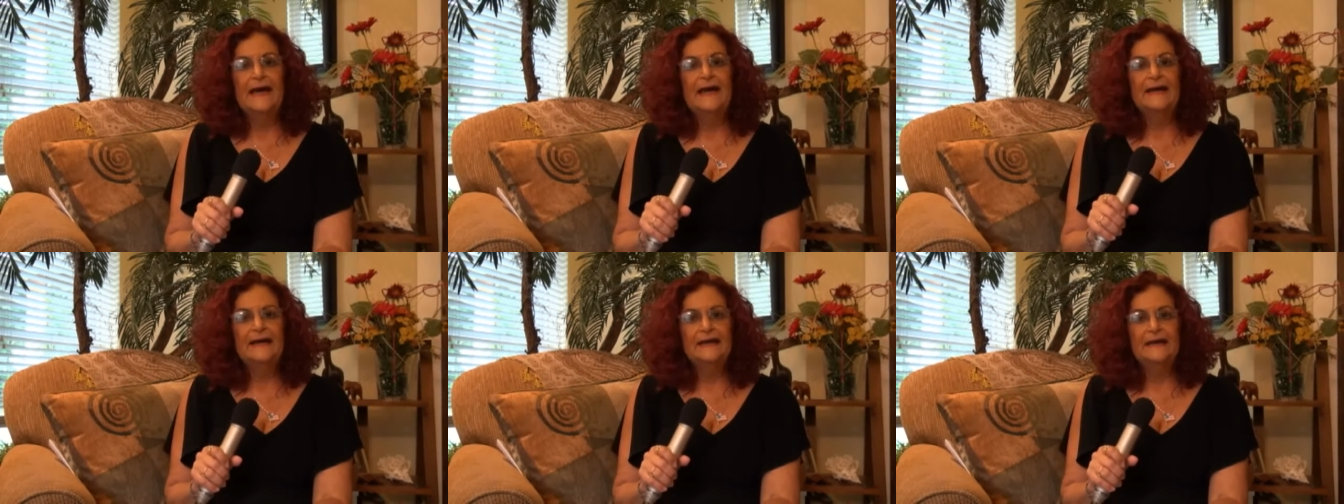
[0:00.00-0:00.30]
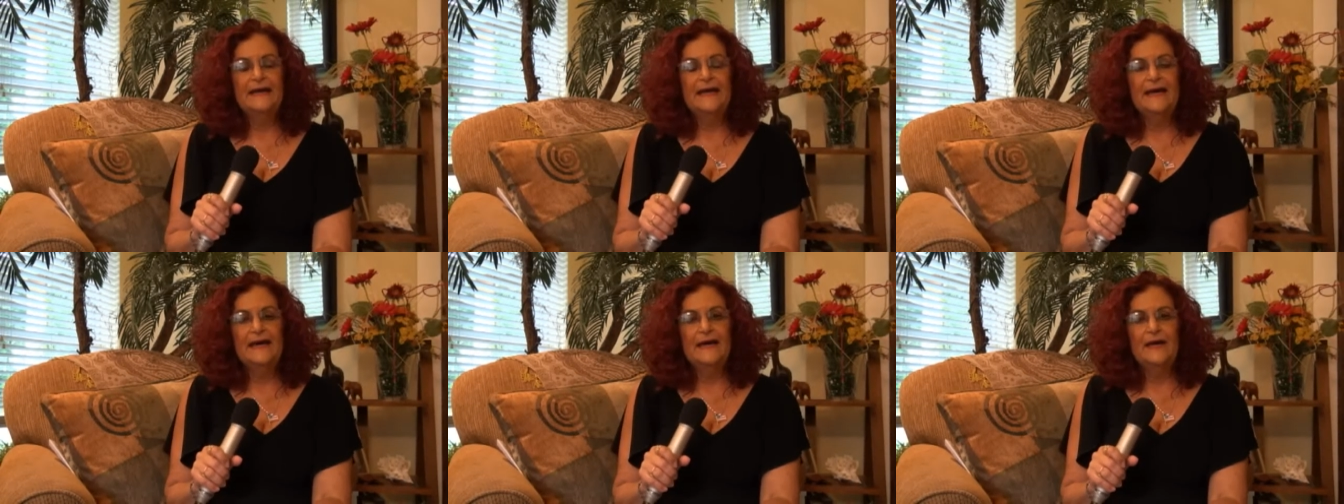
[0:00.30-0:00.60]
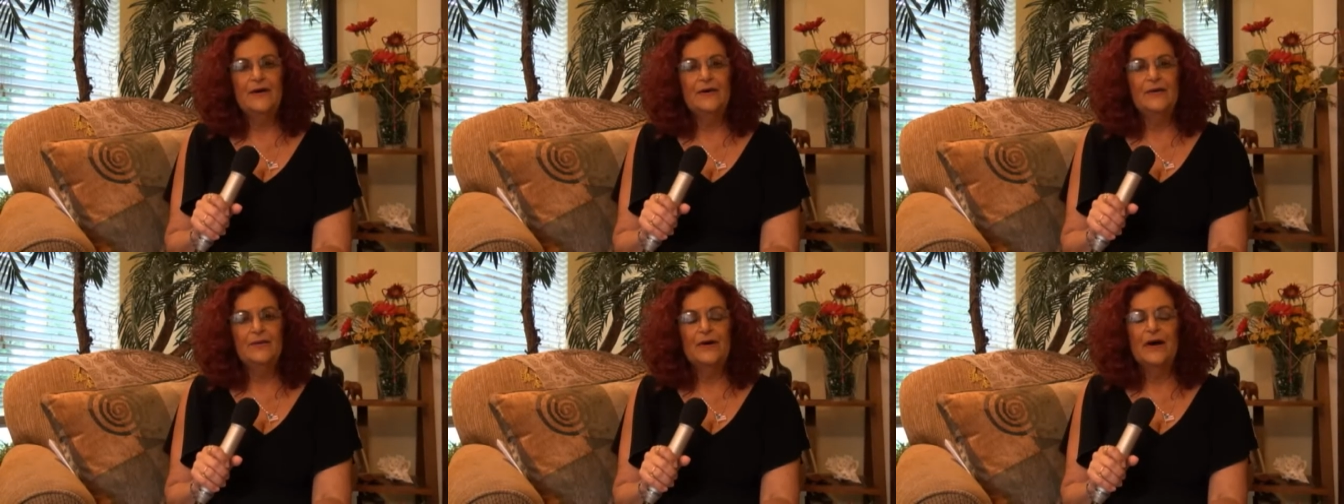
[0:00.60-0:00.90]
And
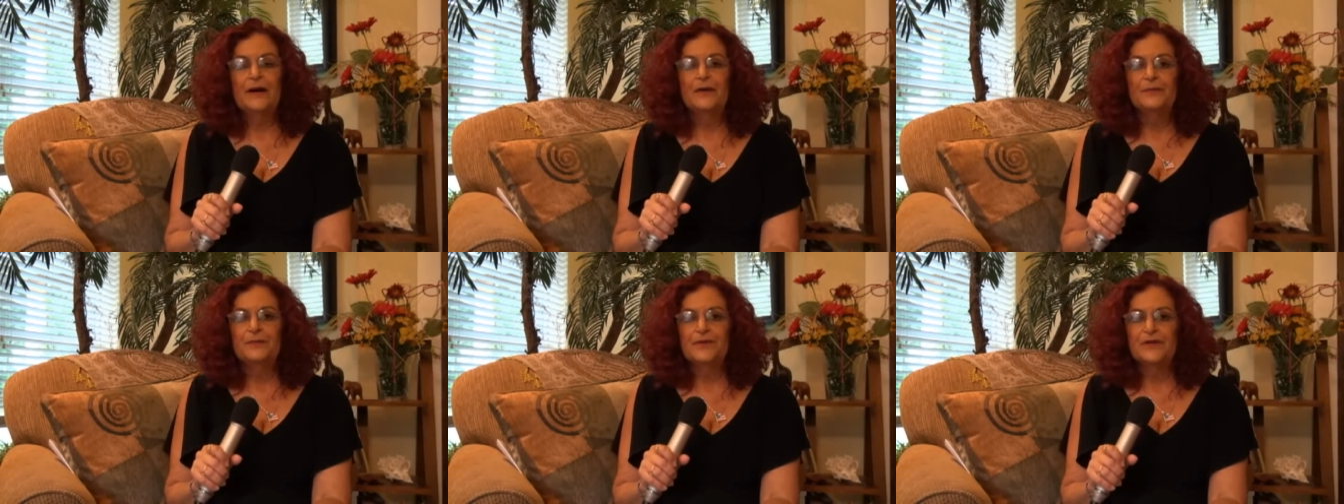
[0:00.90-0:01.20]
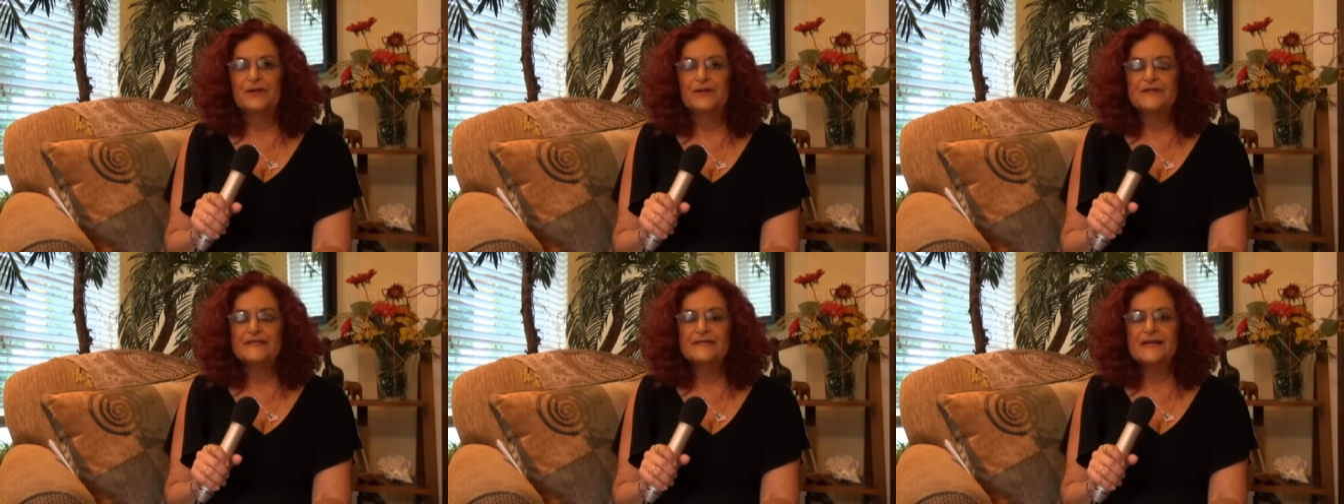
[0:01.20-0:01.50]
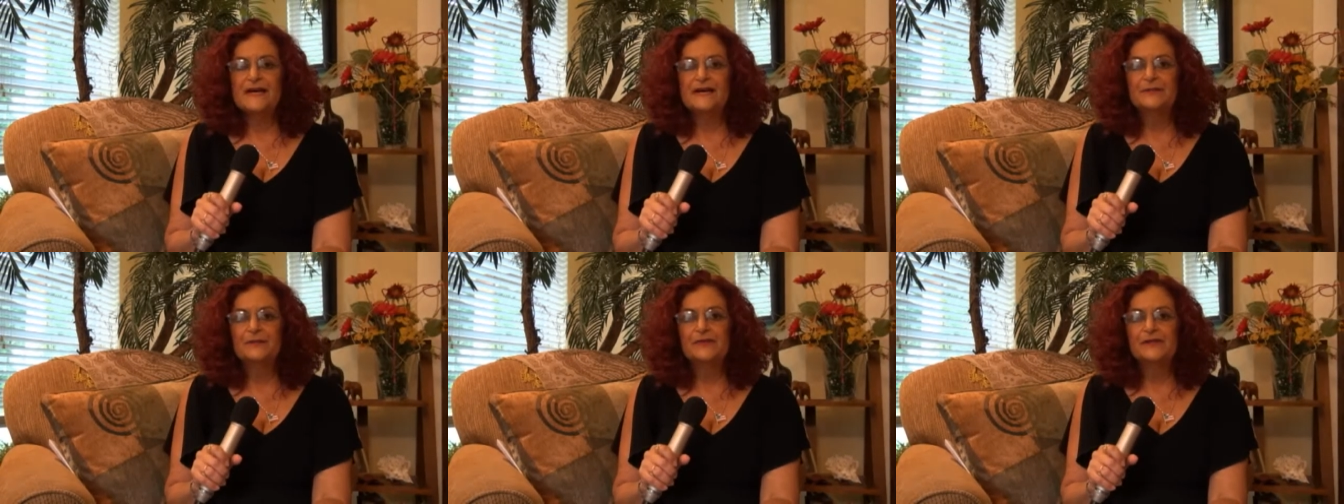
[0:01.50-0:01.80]
now because
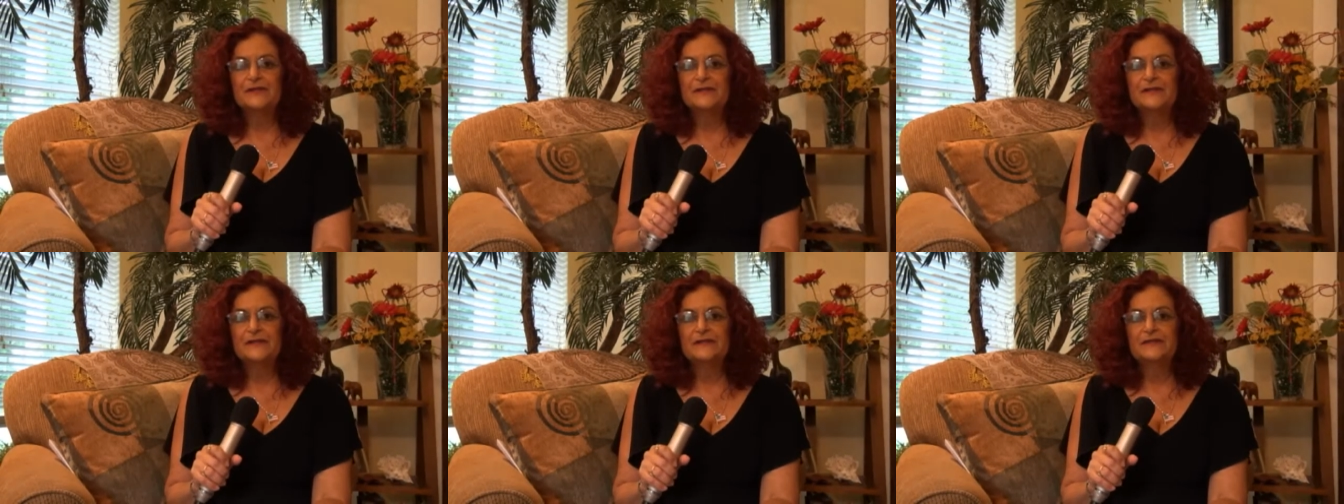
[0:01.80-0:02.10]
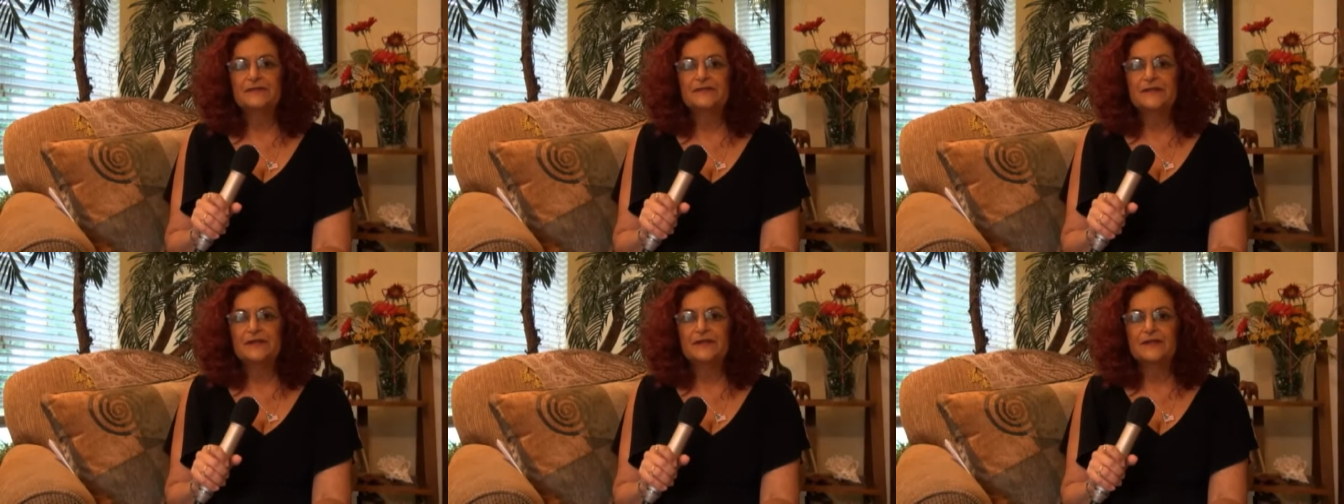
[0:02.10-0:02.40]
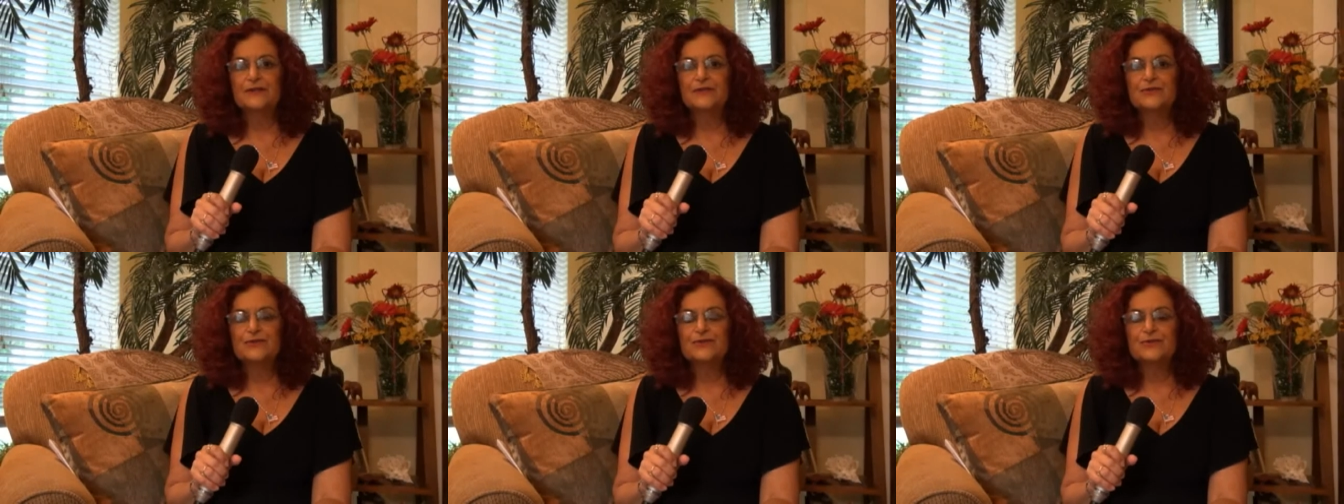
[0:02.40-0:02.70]
I believe
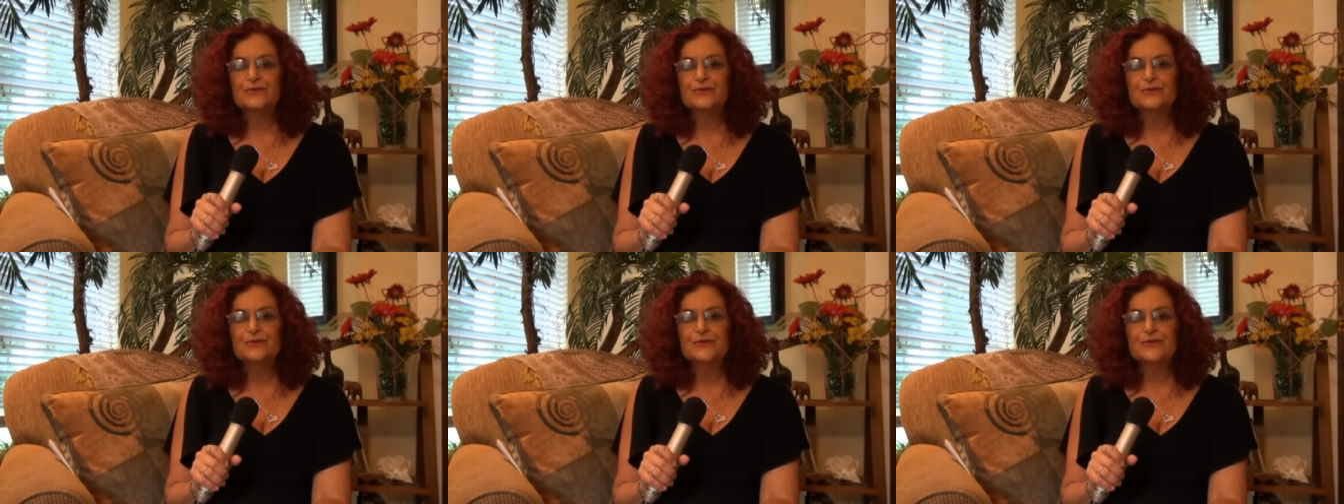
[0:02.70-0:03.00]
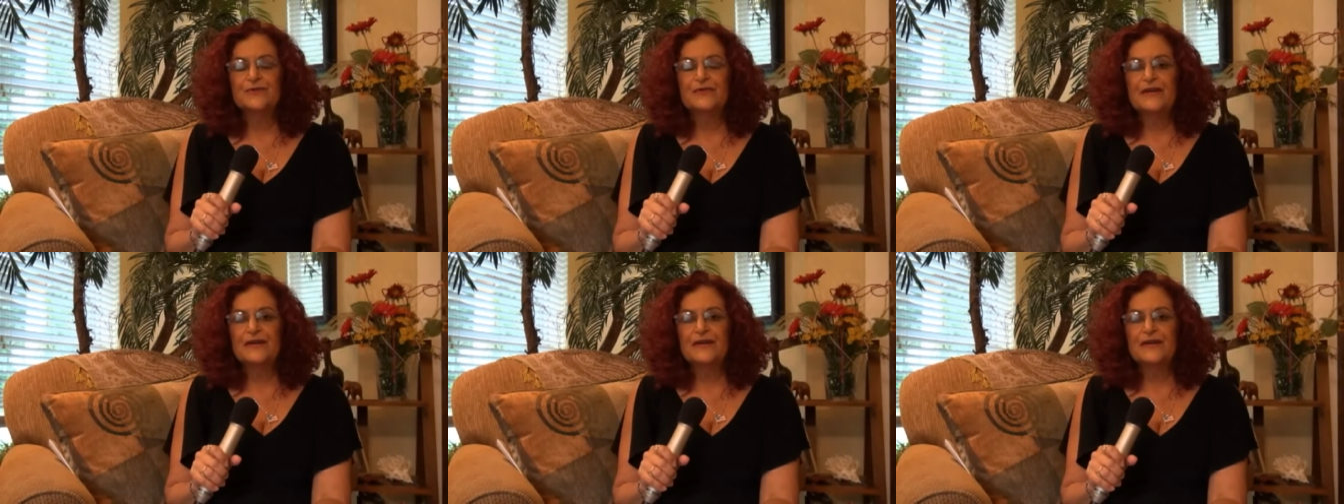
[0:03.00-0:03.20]
in truth,